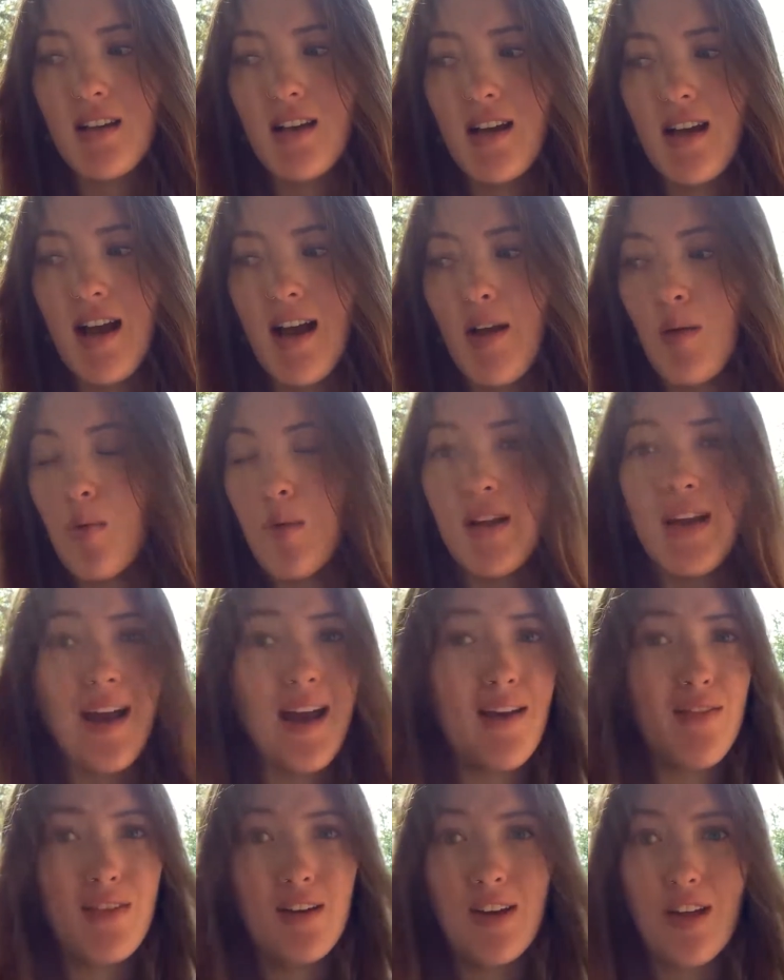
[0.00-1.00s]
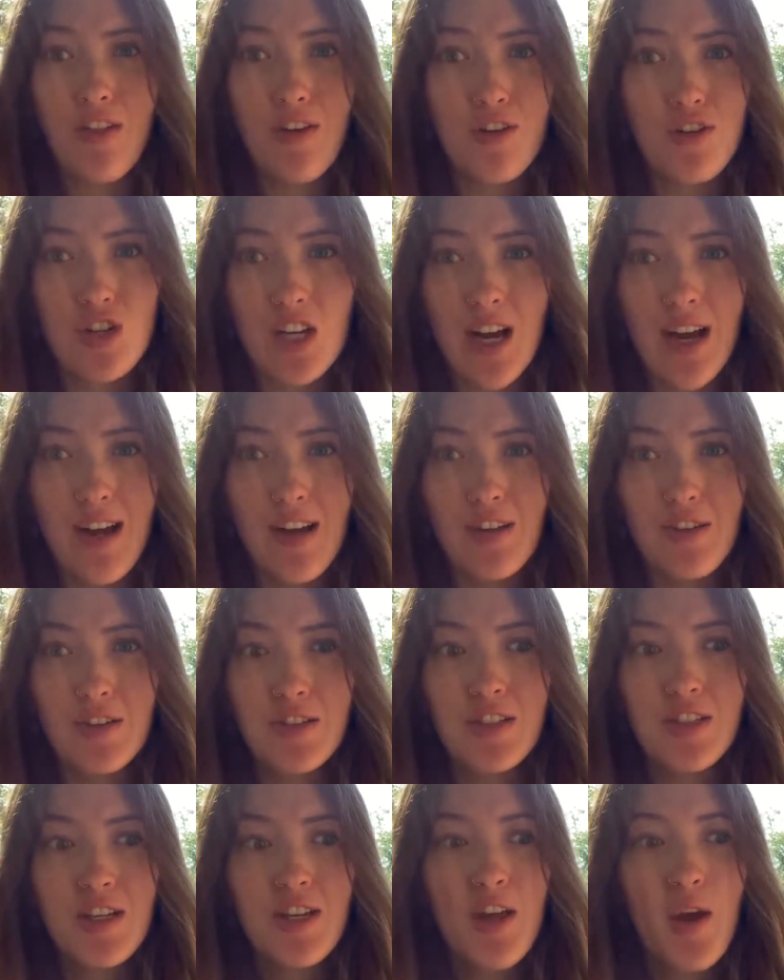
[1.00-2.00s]
I would have another
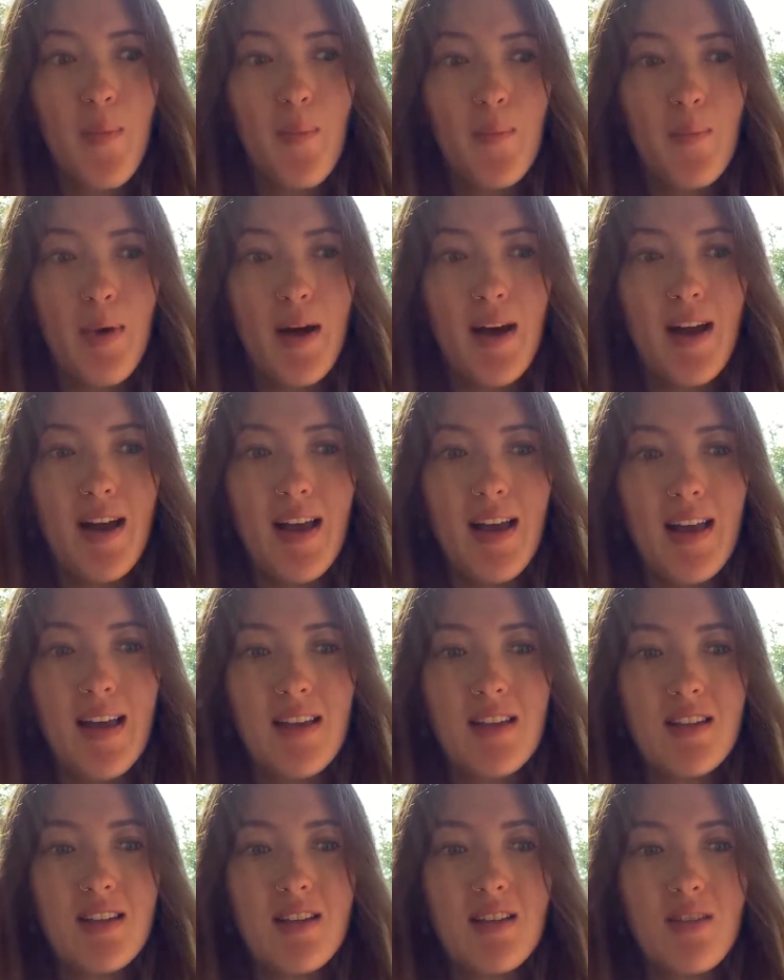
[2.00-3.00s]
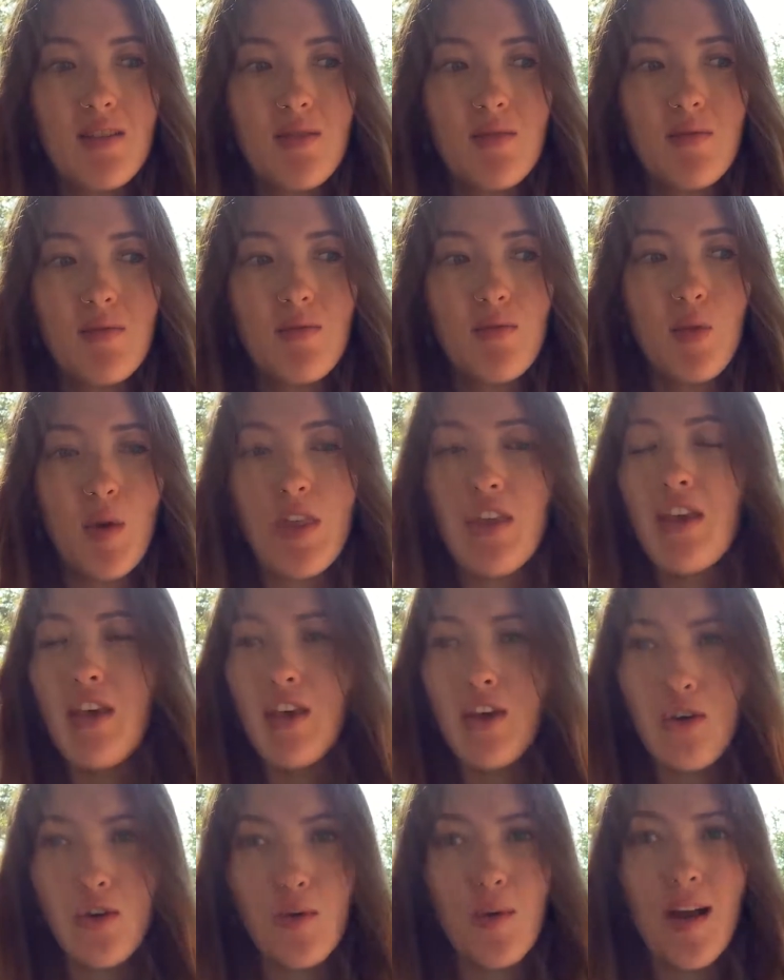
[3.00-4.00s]
child, but with
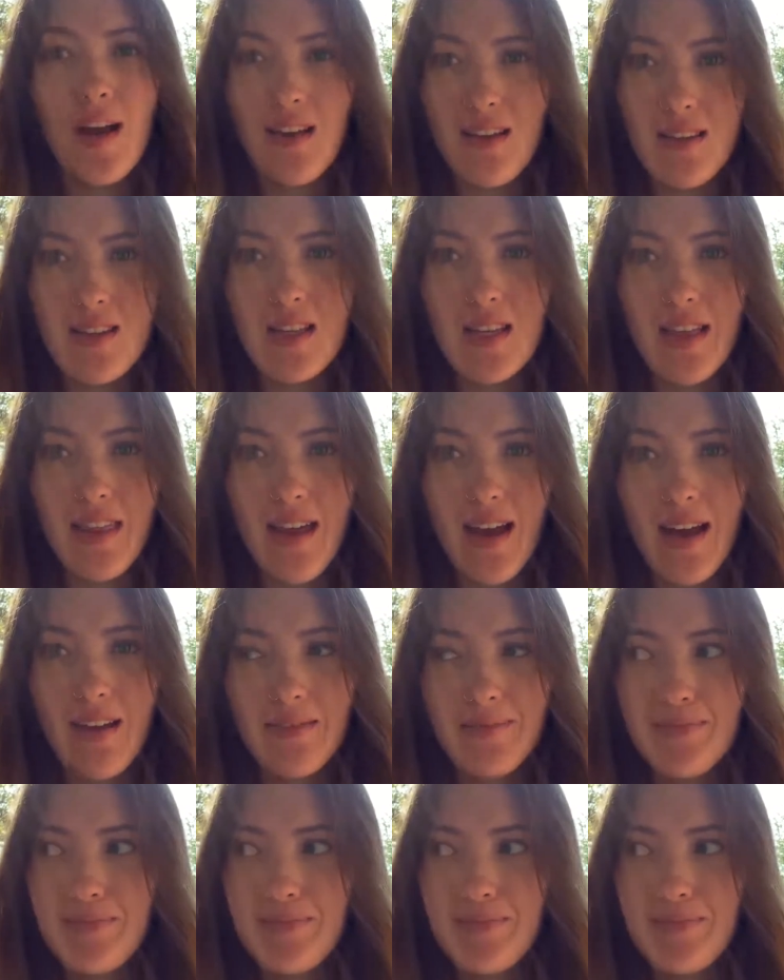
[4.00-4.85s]
you, I could see that.